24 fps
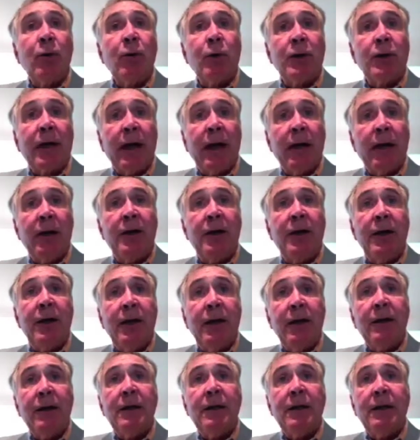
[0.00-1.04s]
Early
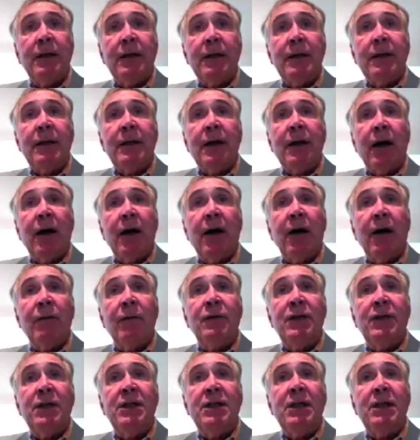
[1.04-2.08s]
mortality
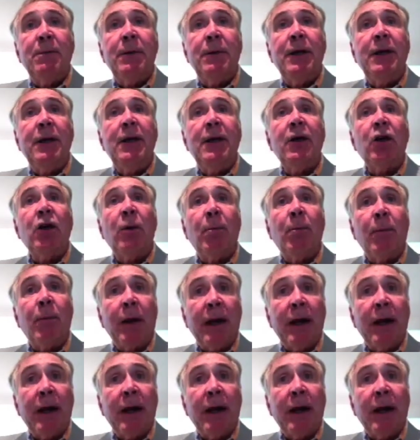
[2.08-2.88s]
of TTP,